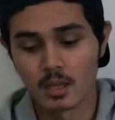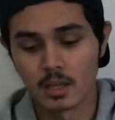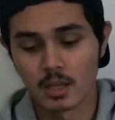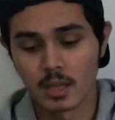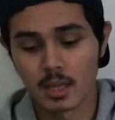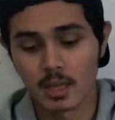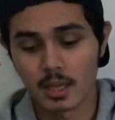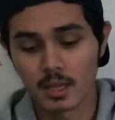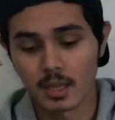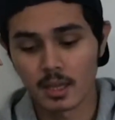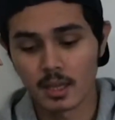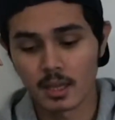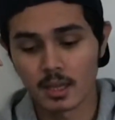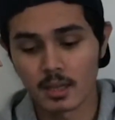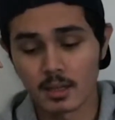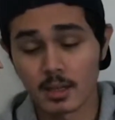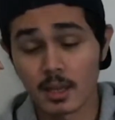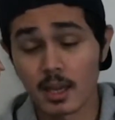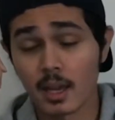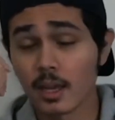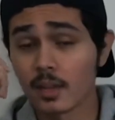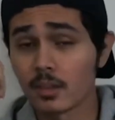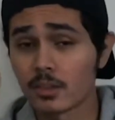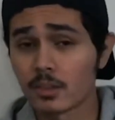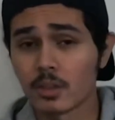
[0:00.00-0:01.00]
And
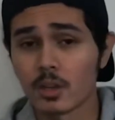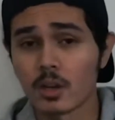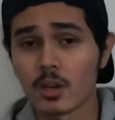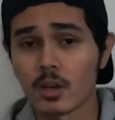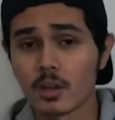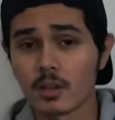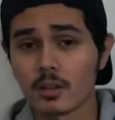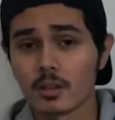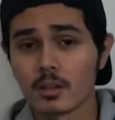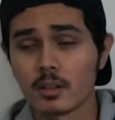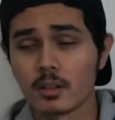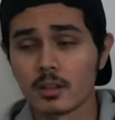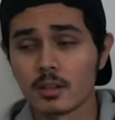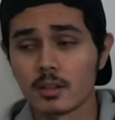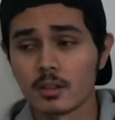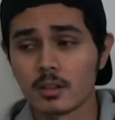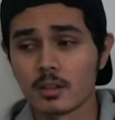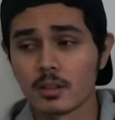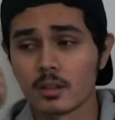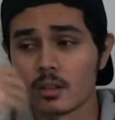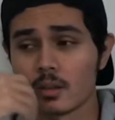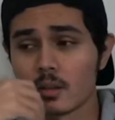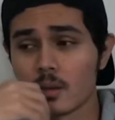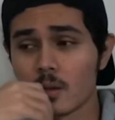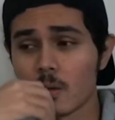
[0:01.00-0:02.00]
I thought,
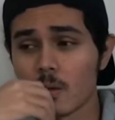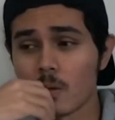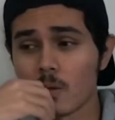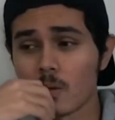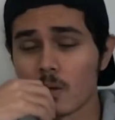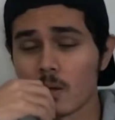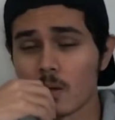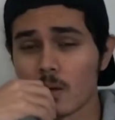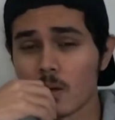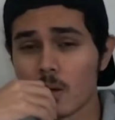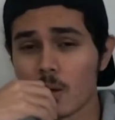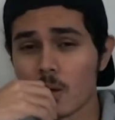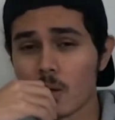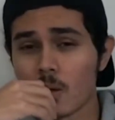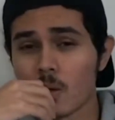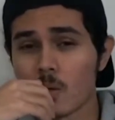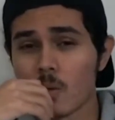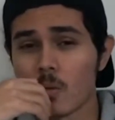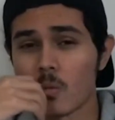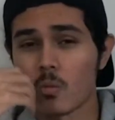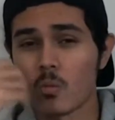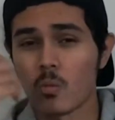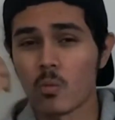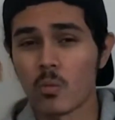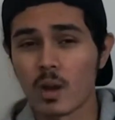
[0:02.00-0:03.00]

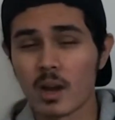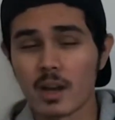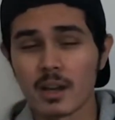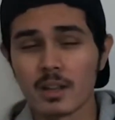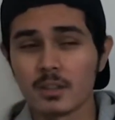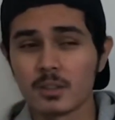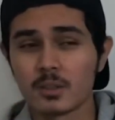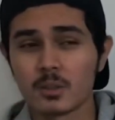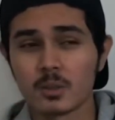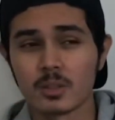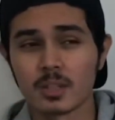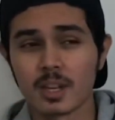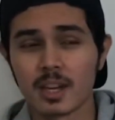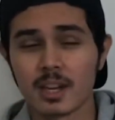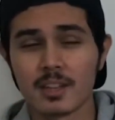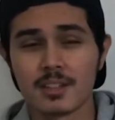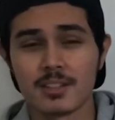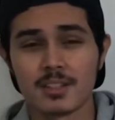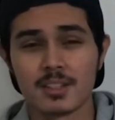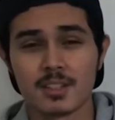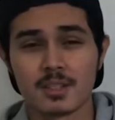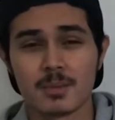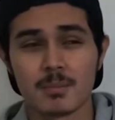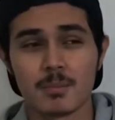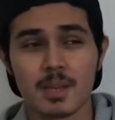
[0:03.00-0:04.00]
why don't I
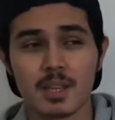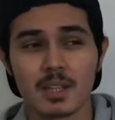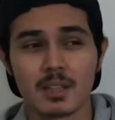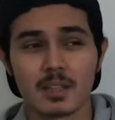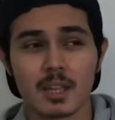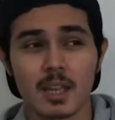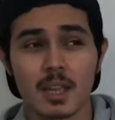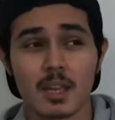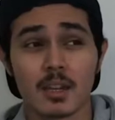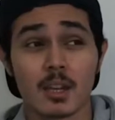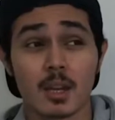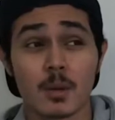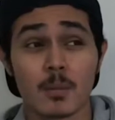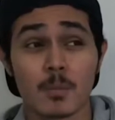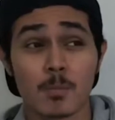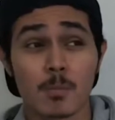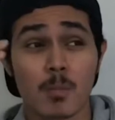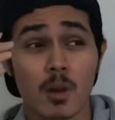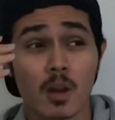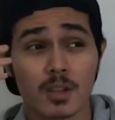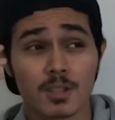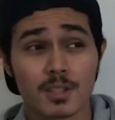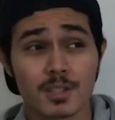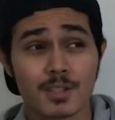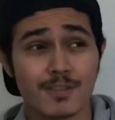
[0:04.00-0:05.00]
just make an
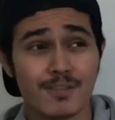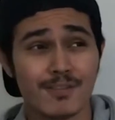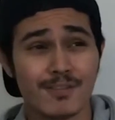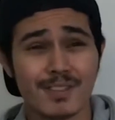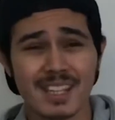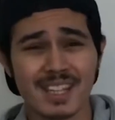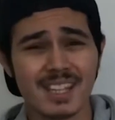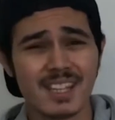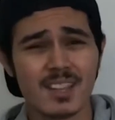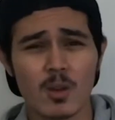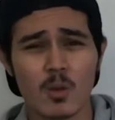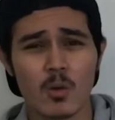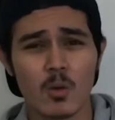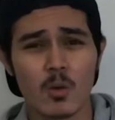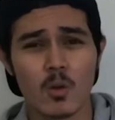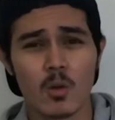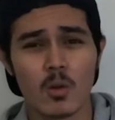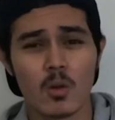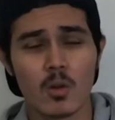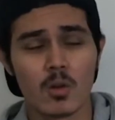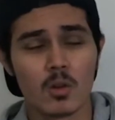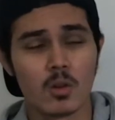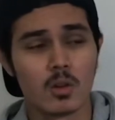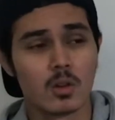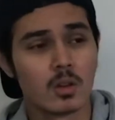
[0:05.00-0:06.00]
unboxing video?
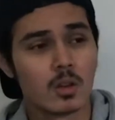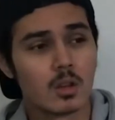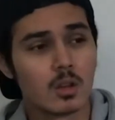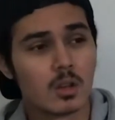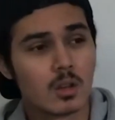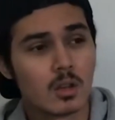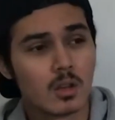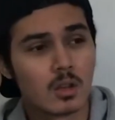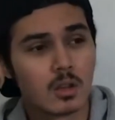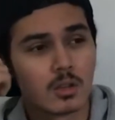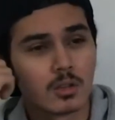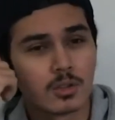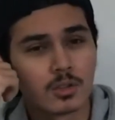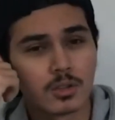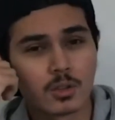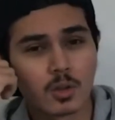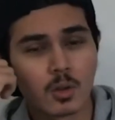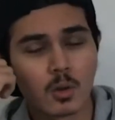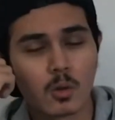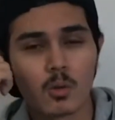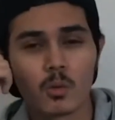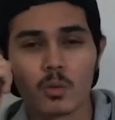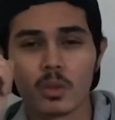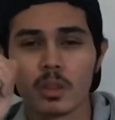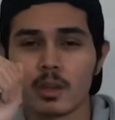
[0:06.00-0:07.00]
So
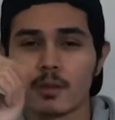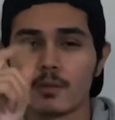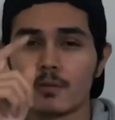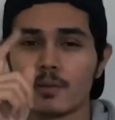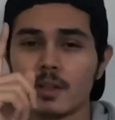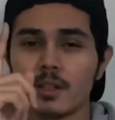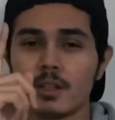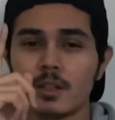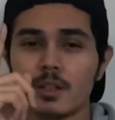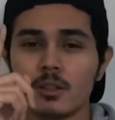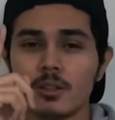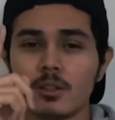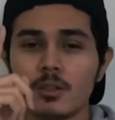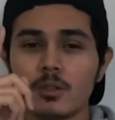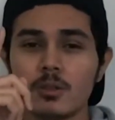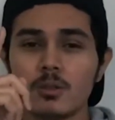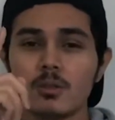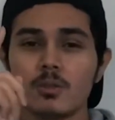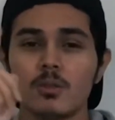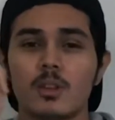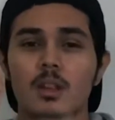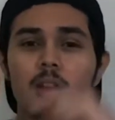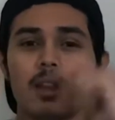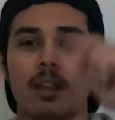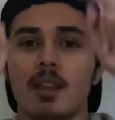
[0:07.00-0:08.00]
without further ado,
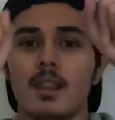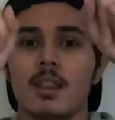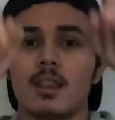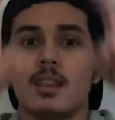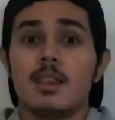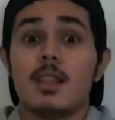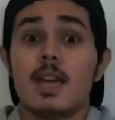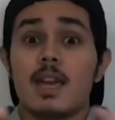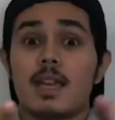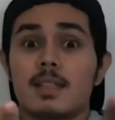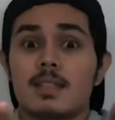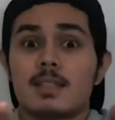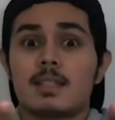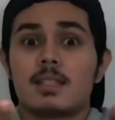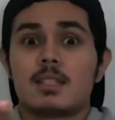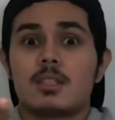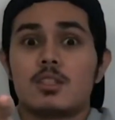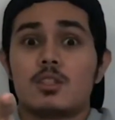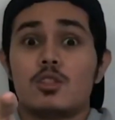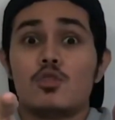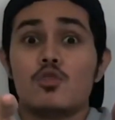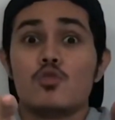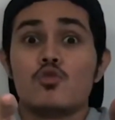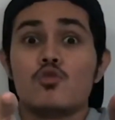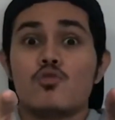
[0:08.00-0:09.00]
let's
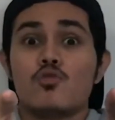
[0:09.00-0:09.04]
do